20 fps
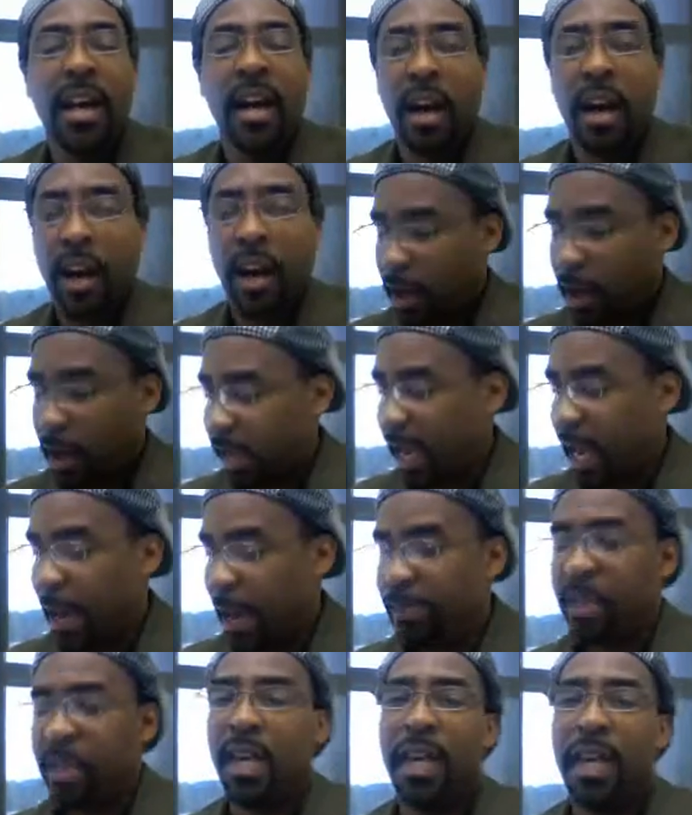an
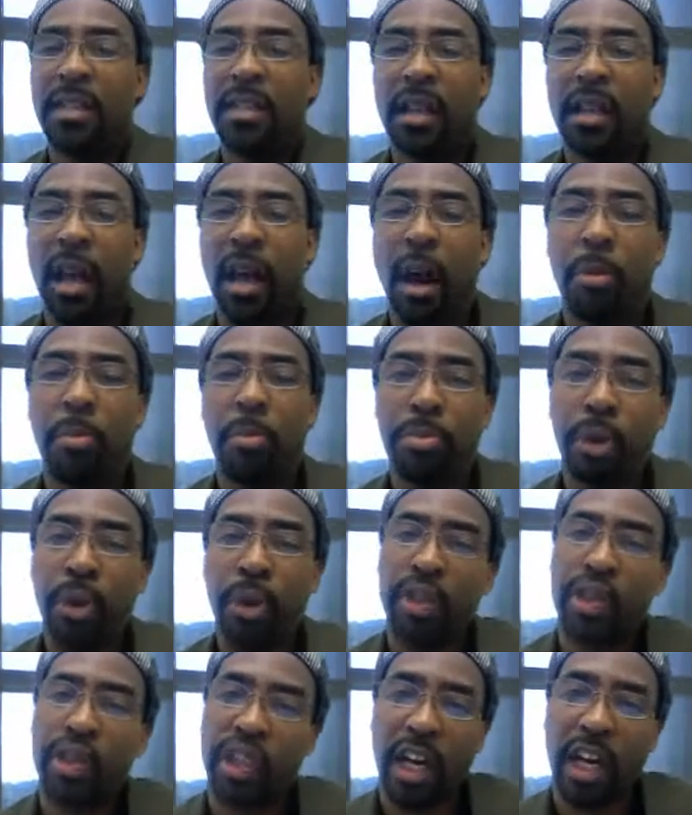application called
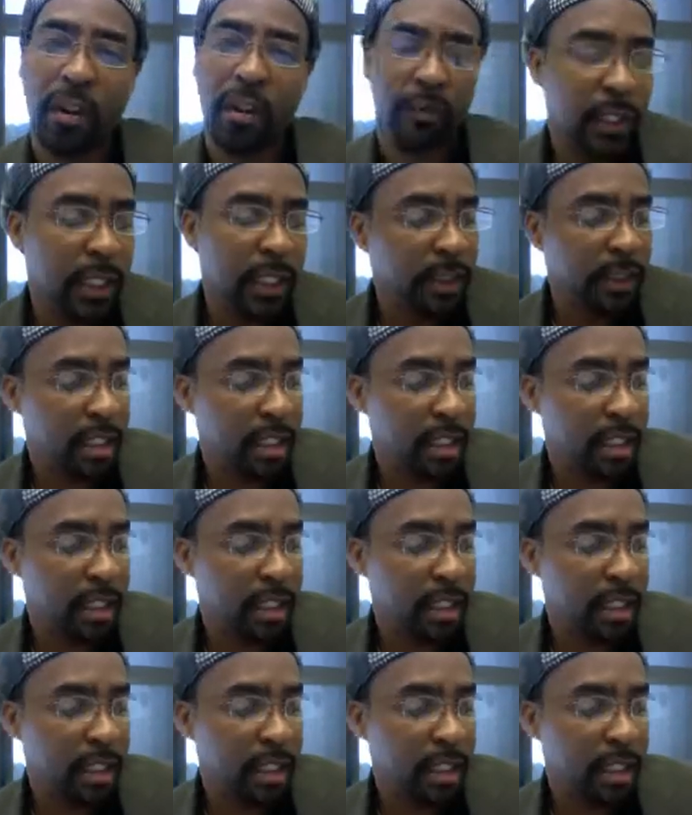Bookshelf.